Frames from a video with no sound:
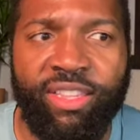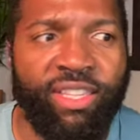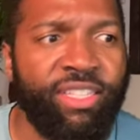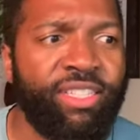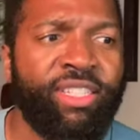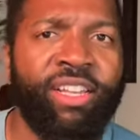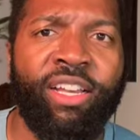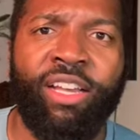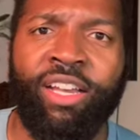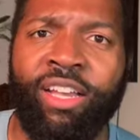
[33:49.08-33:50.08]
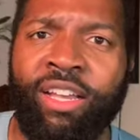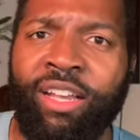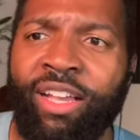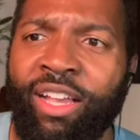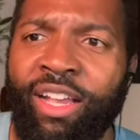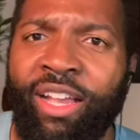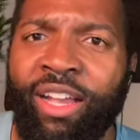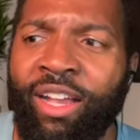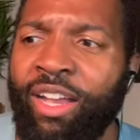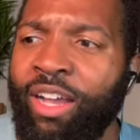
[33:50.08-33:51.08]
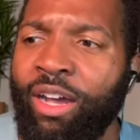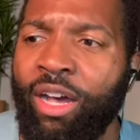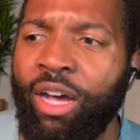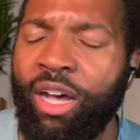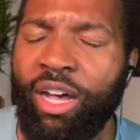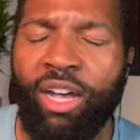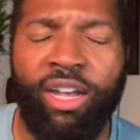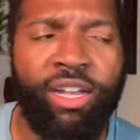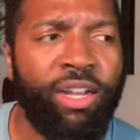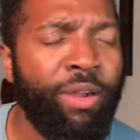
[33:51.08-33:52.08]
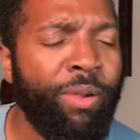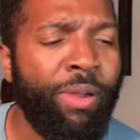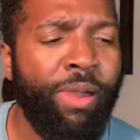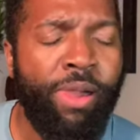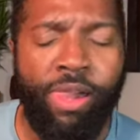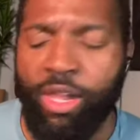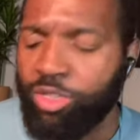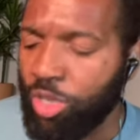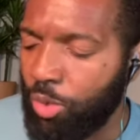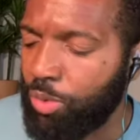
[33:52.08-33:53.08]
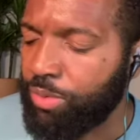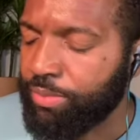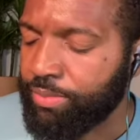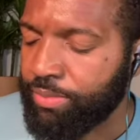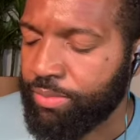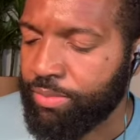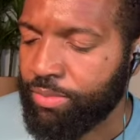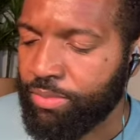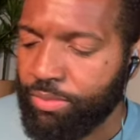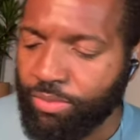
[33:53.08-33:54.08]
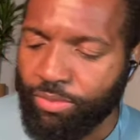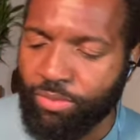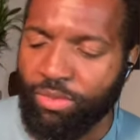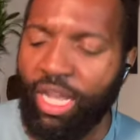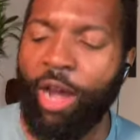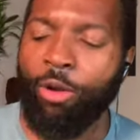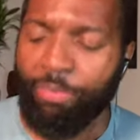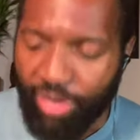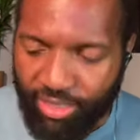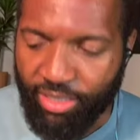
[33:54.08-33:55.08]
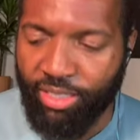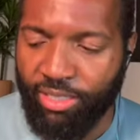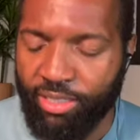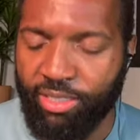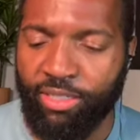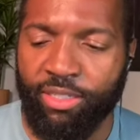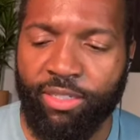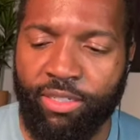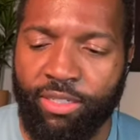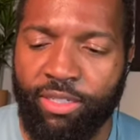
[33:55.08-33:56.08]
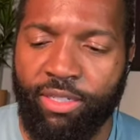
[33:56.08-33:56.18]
Ah. so, our president, I say that so reluctantly,